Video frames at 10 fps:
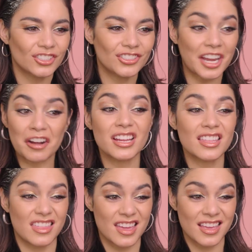Sharing
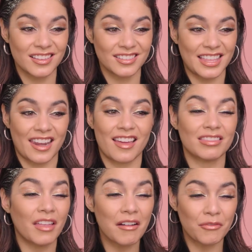things that I
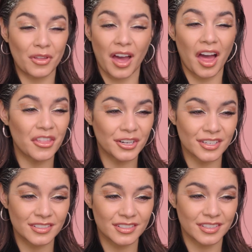love with
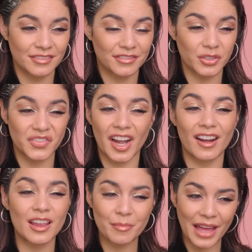others feels
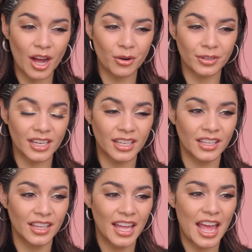very
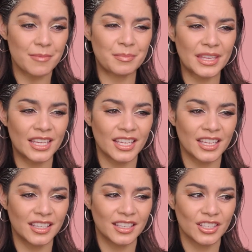empowering, and
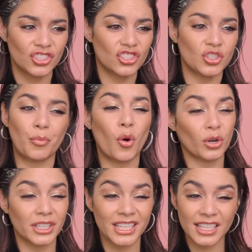being
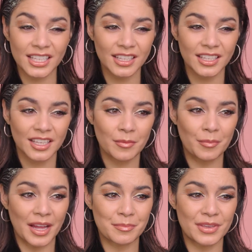supported
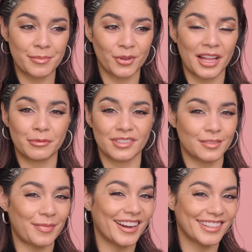by people I
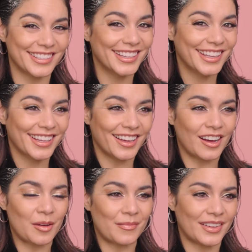respect
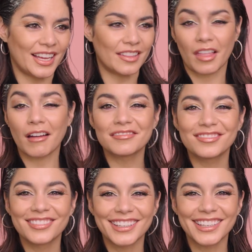and love
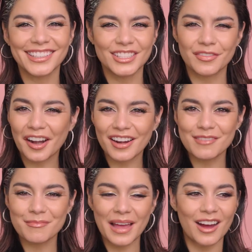is very
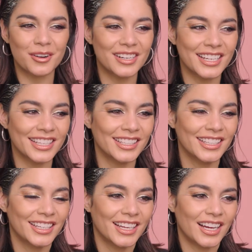empowering.
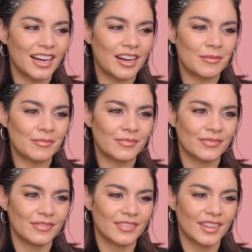And
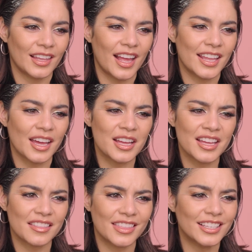
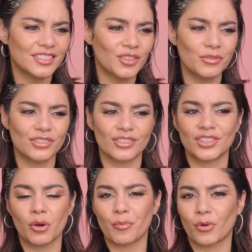I think it's always just
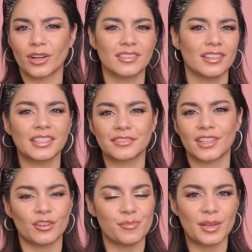so important to lift
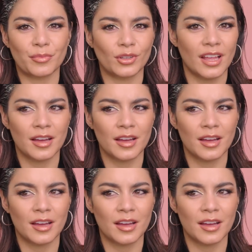other people